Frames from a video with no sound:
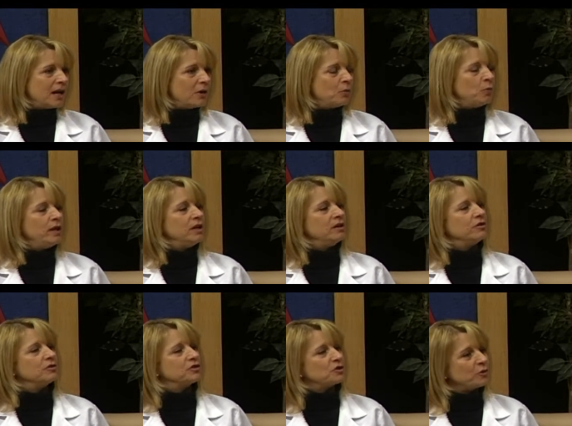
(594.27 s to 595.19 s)
on
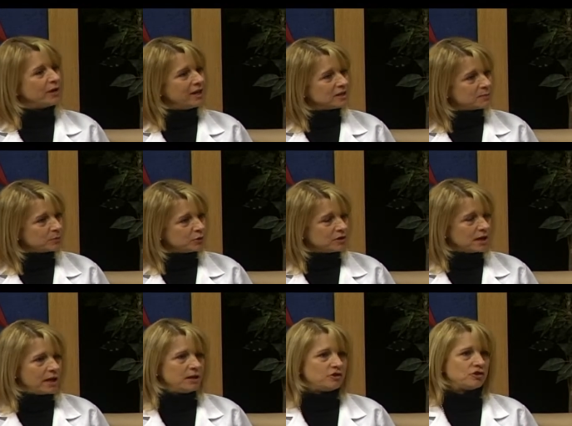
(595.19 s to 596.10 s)
Wheels,
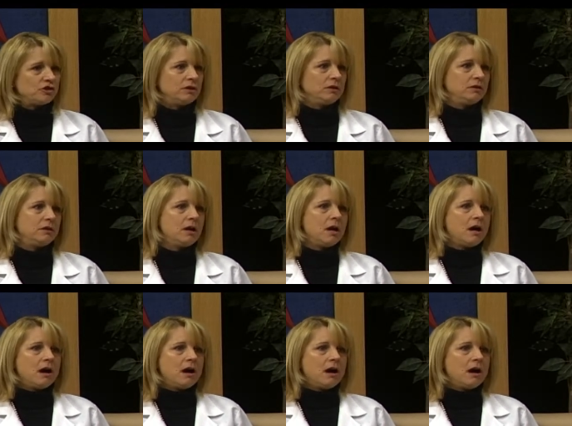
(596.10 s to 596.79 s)
transportation,